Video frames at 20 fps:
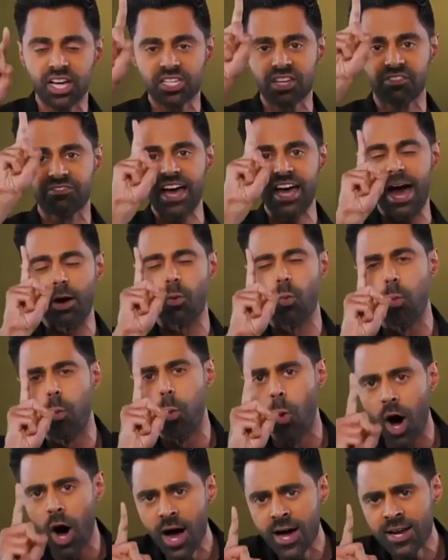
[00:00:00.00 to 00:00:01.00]
of that
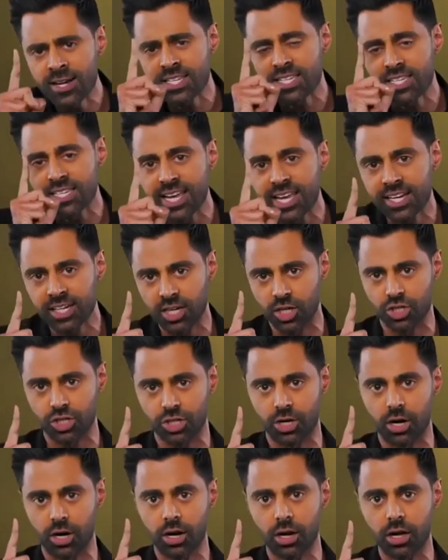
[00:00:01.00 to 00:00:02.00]
one
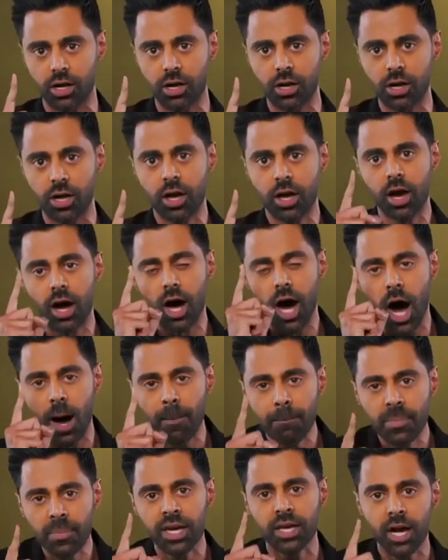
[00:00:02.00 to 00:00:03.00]
signature,
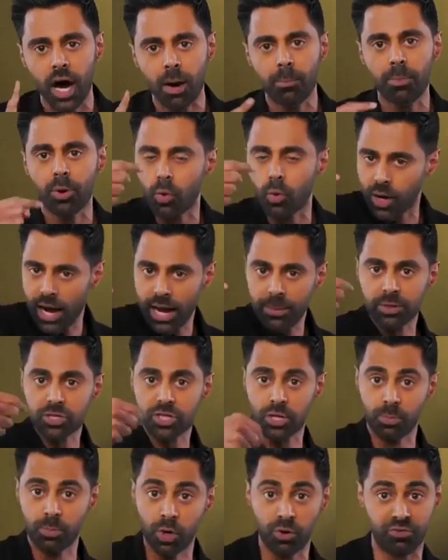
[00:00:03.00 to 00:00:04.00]
me and Abu were able to
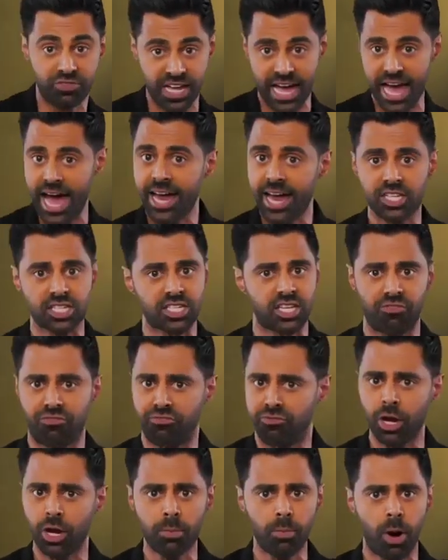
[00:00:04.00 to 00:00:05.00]
move to Edison,
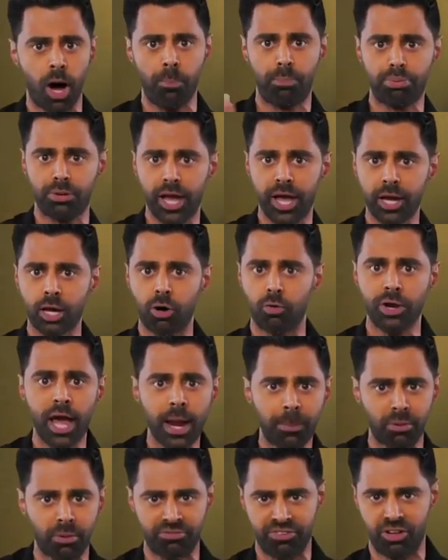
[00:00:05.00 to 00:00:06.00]
Fremont, Plano,
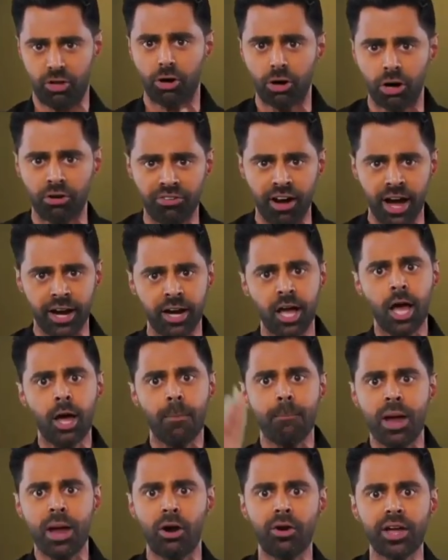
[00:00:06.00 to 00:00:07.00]
Naperville, Irvine,
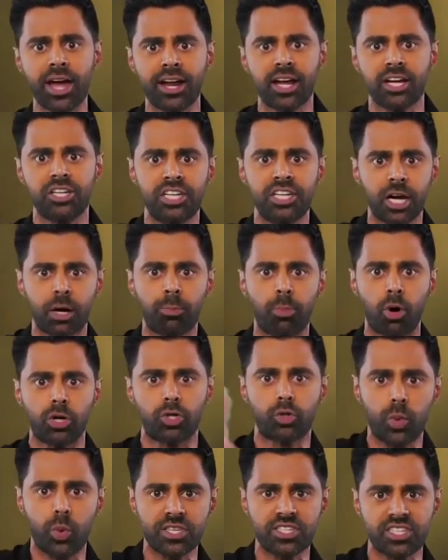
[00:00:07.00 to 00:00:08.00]
Marietta, Dearborn,
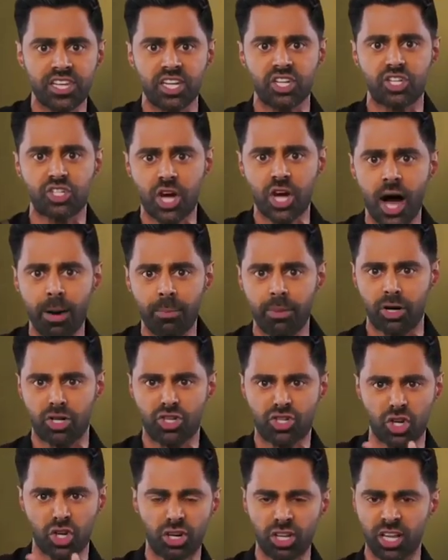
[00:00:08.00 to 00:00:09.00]
Twin Cities, Schaumburg,
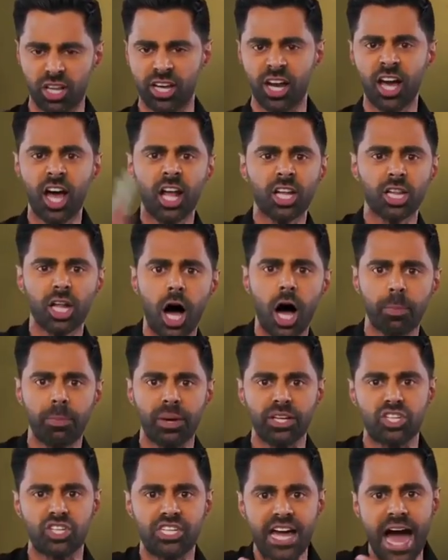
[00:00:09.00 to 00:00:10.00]
Sugar Land, Long
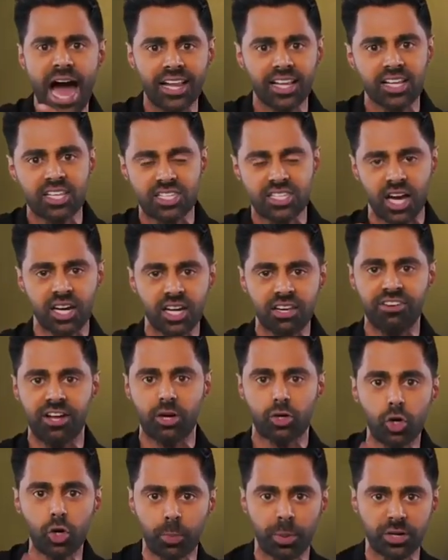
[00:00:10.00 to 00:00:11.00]
Beach, Dallas, Sunnyvale,
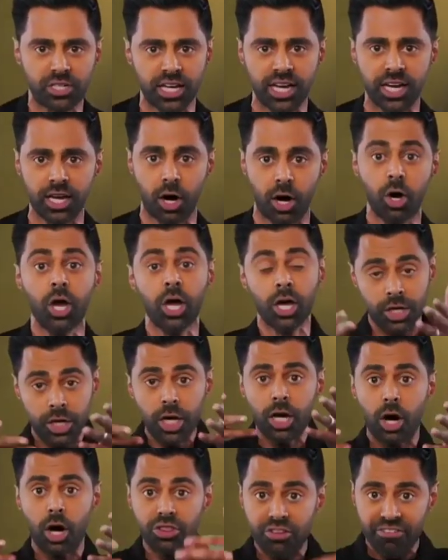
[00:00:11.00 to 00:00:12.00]
Cupertino. You
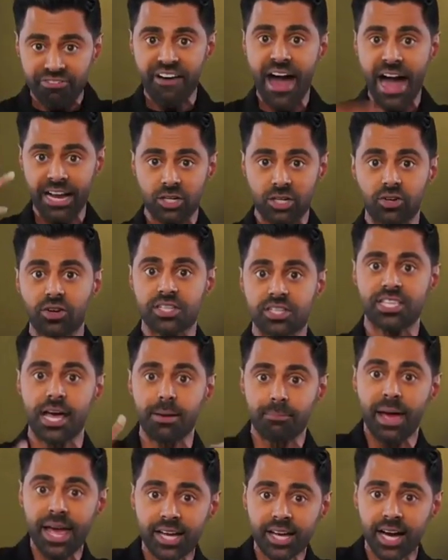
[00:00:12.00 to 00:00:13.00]
know, the factories that
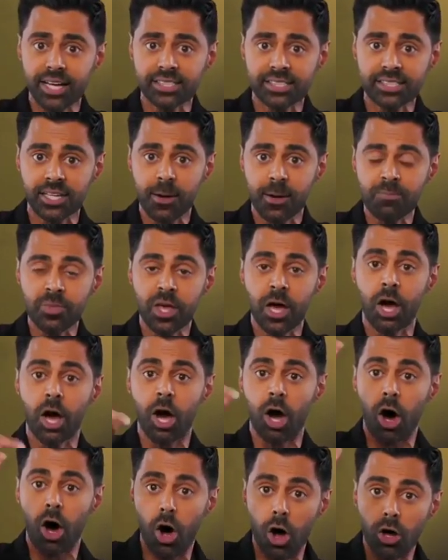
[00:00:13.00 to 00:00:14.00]
make us.
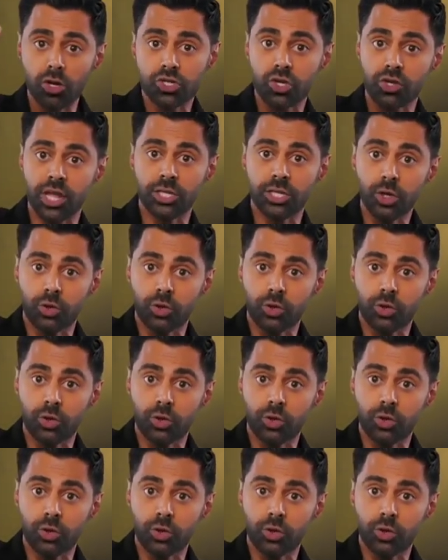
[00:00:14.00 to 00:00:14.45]
Also that you